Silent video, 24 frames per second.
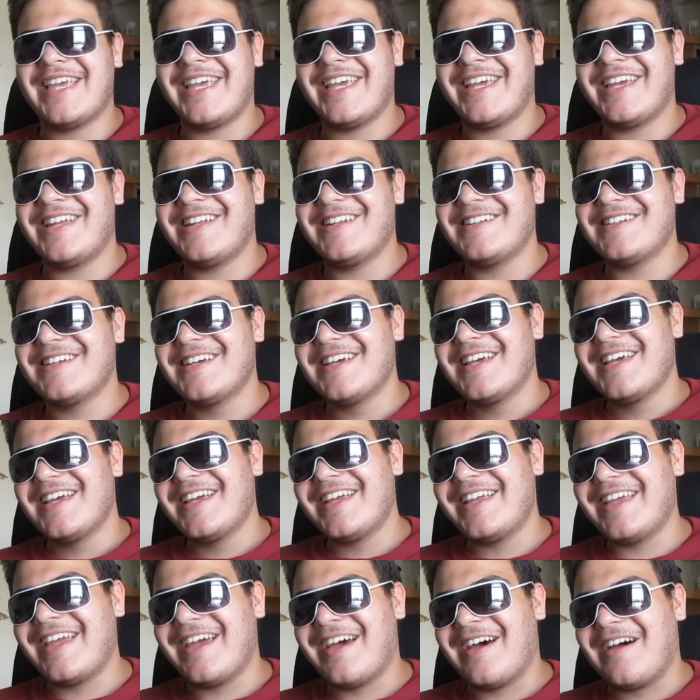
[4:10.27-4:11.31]
And
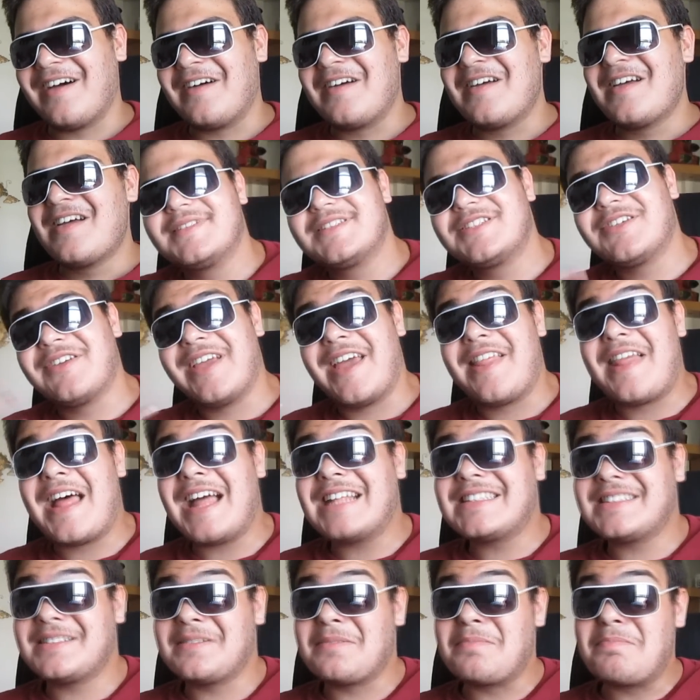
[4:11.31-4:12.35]
yeah, so yeah,
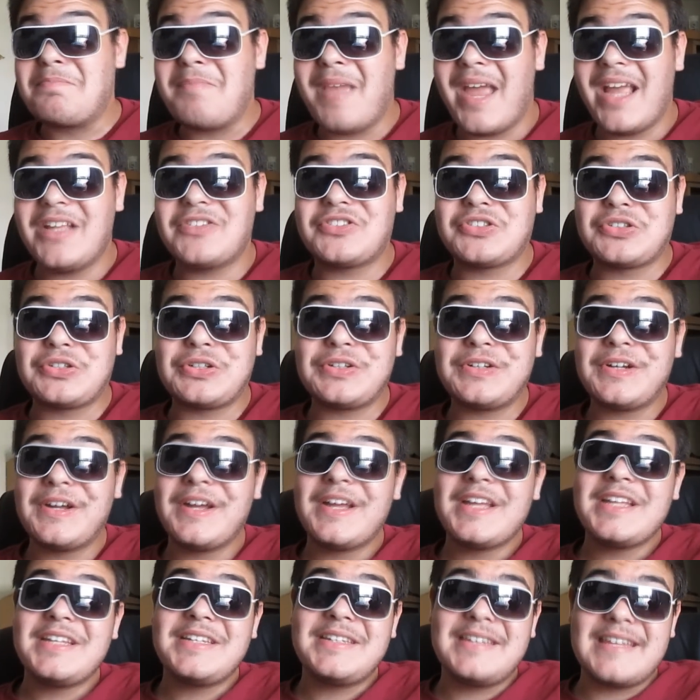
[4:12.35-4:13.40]
that's a major
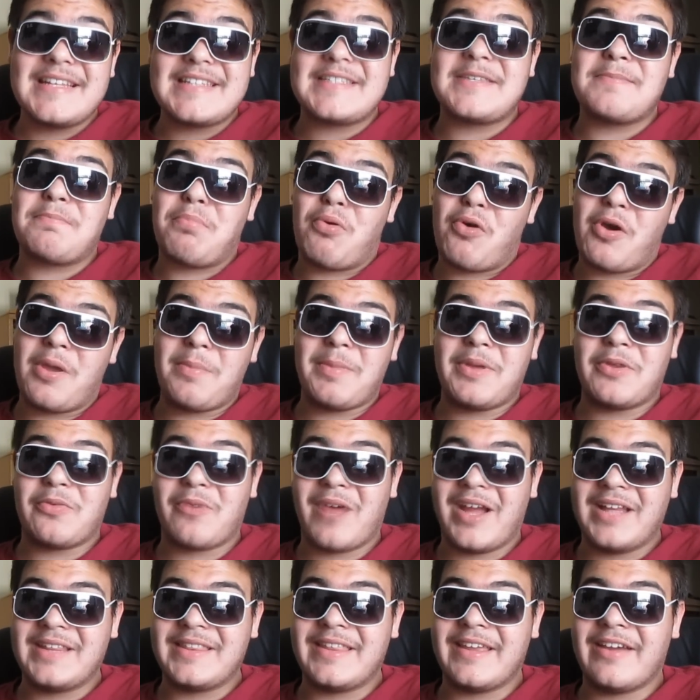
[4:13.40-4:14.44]
disappointment
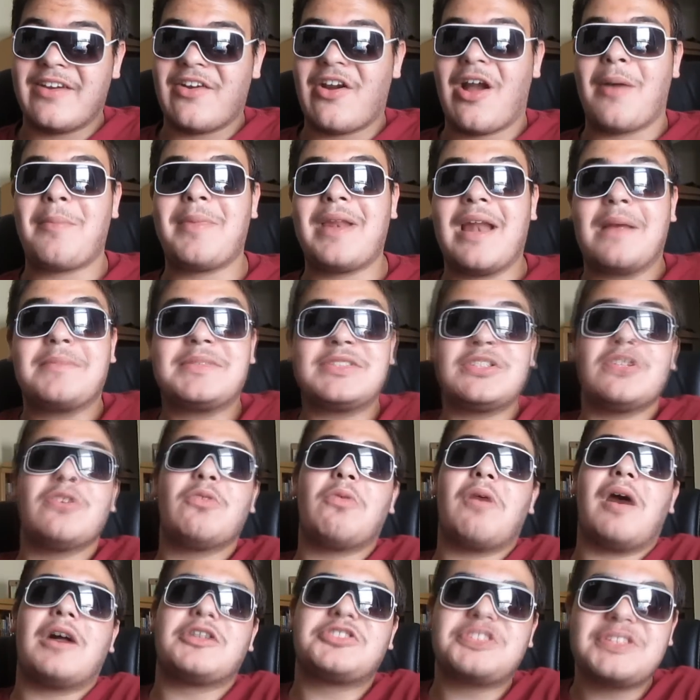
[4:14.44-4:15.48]
right there. I mean, I'm still
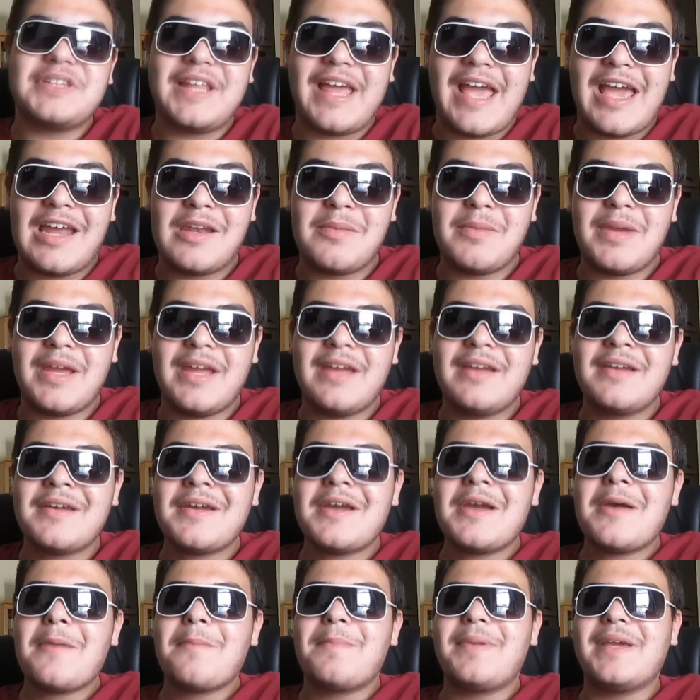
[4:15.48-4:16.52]
watching the anime
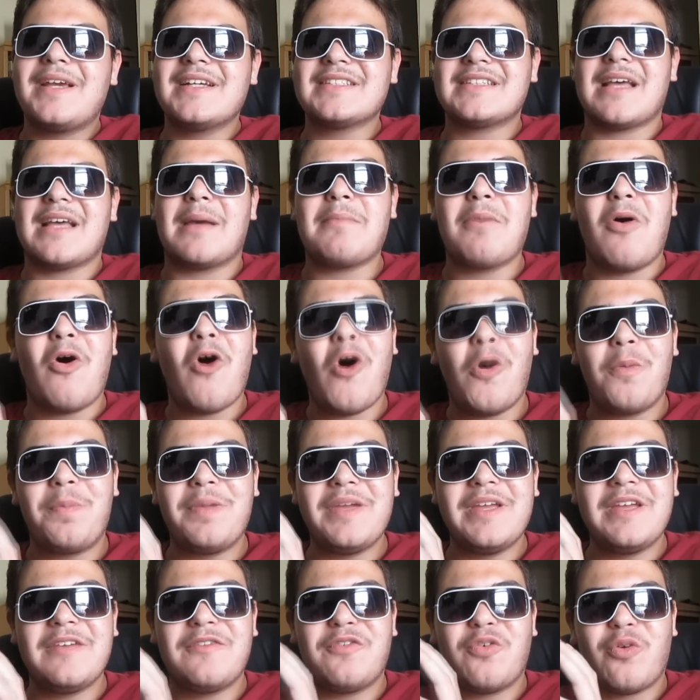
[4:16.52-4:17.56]
because I'm
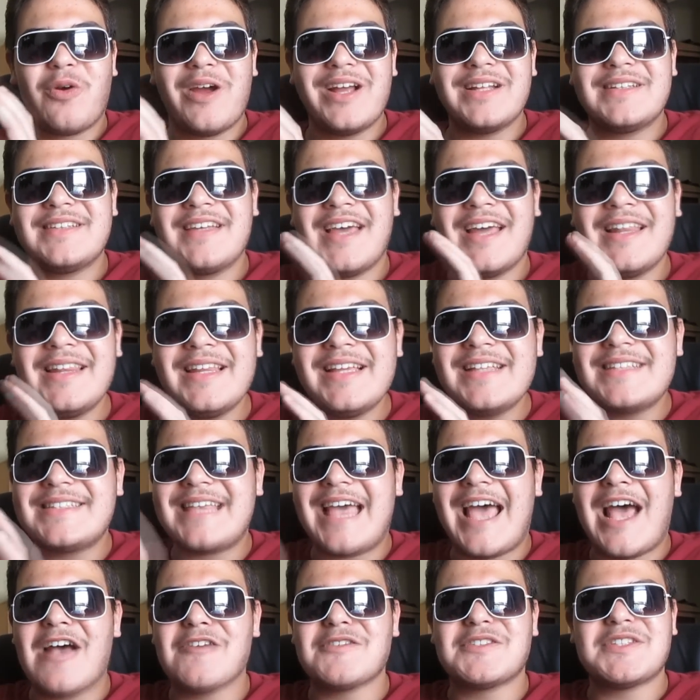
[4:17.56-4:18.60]
hoping for it to at least
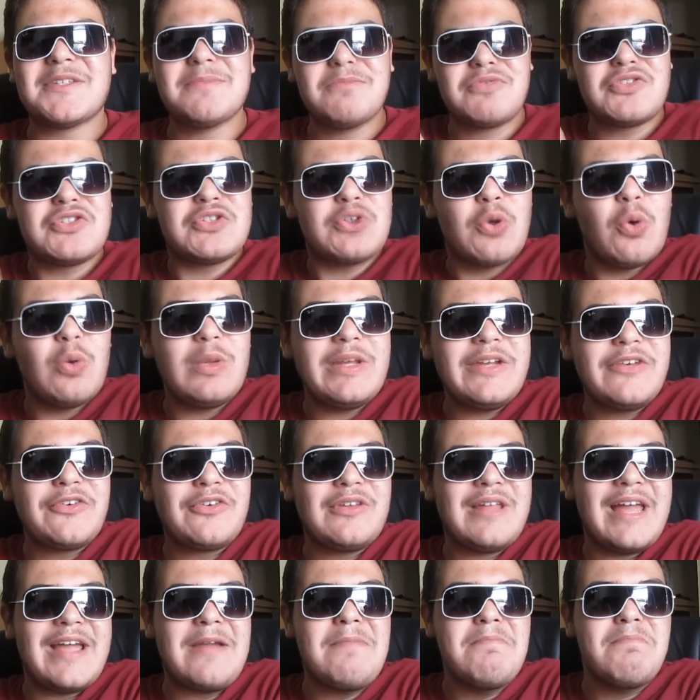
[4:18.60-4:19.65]
have some Soul Eater
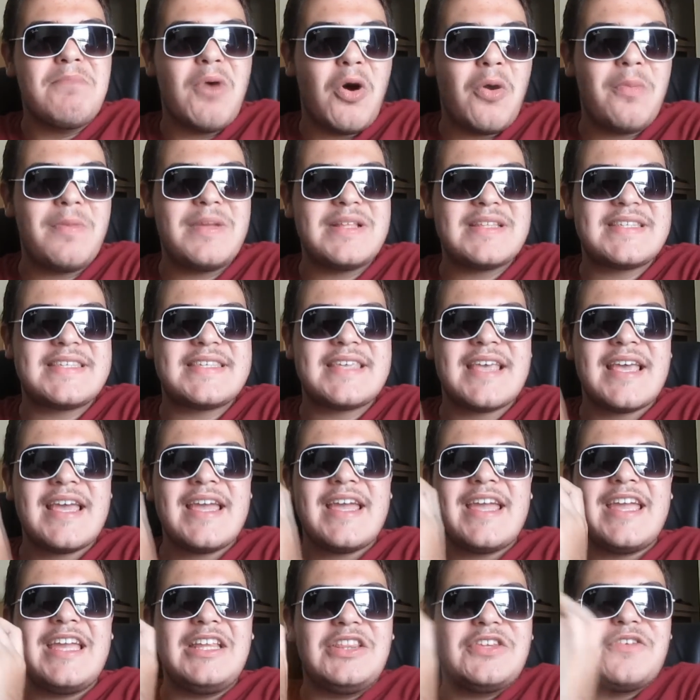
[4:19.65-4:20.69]
like moments
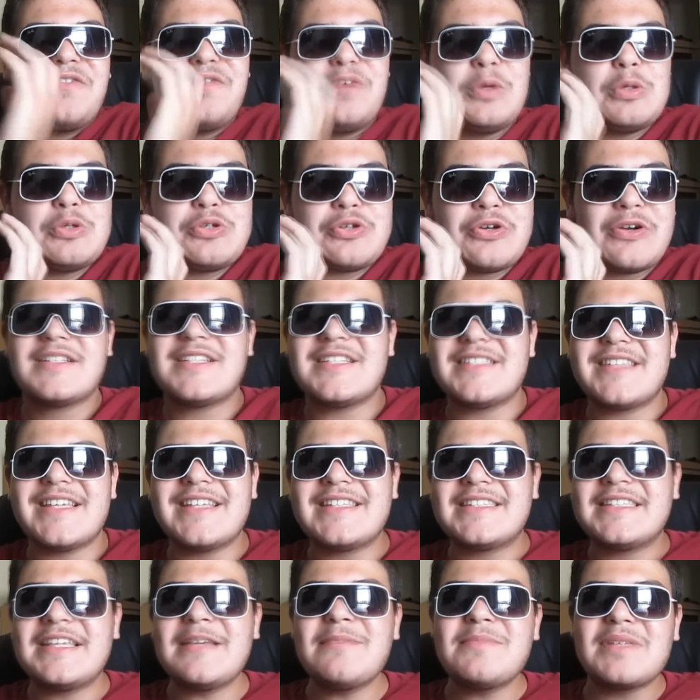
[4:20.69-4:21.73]
in the future, since it
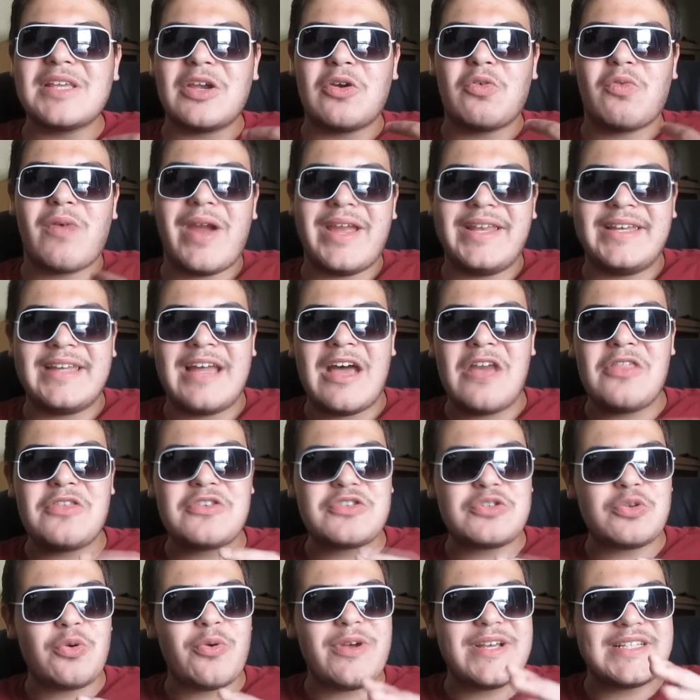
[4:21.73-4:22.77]
seems like right now the
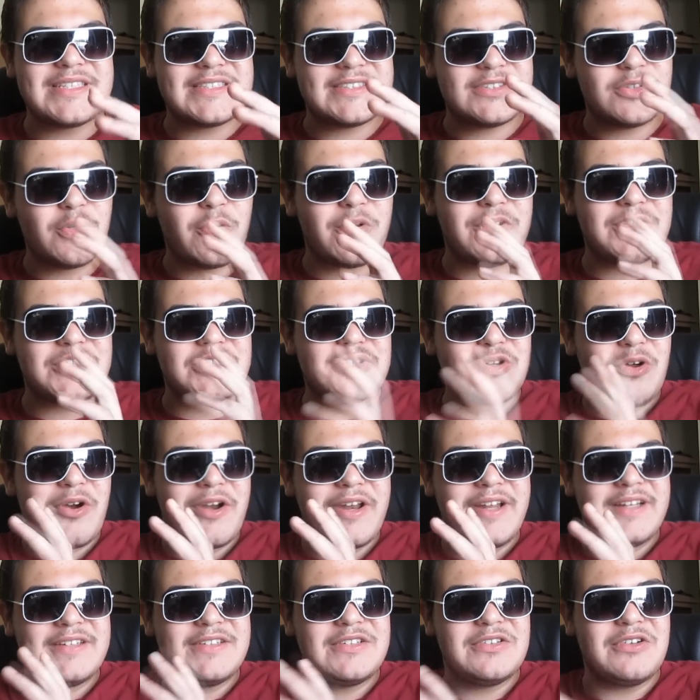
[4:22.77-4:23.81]
story is sort of
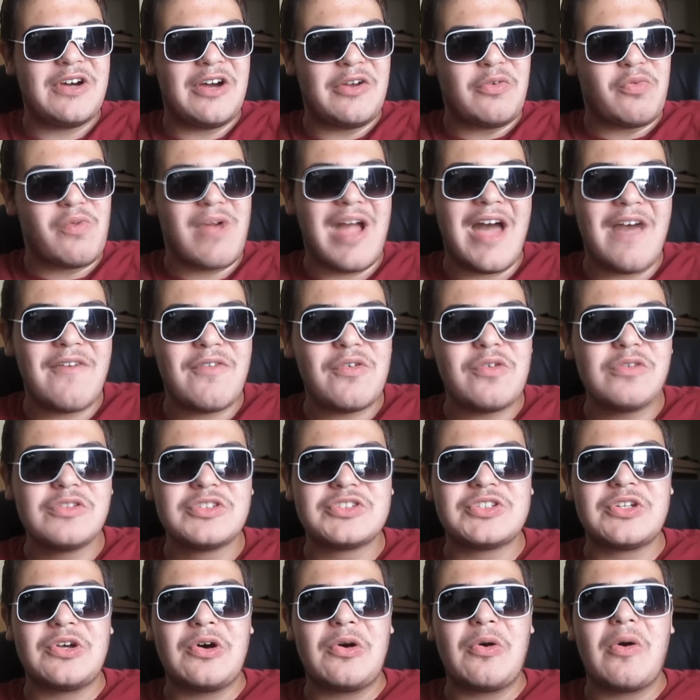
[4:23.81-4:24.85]
starting to unravel,
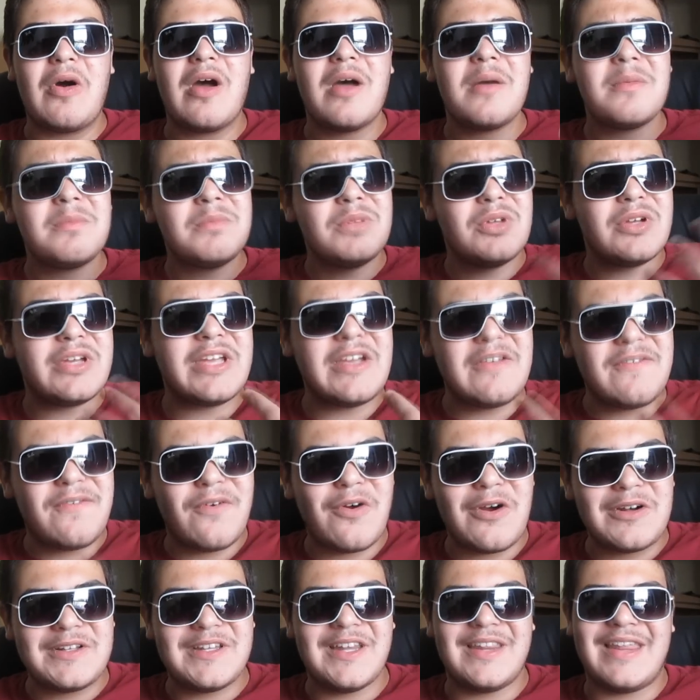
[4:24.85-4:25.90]
so looking
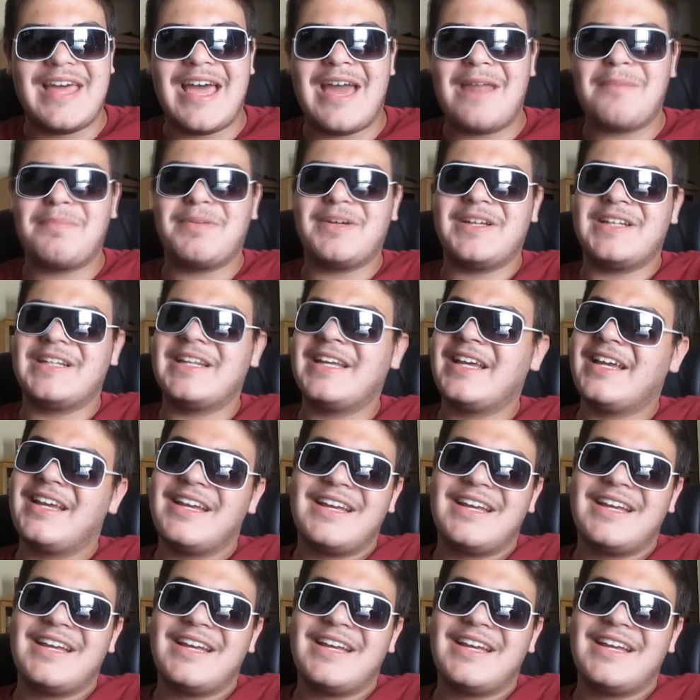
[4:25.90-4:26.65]
forward to that. But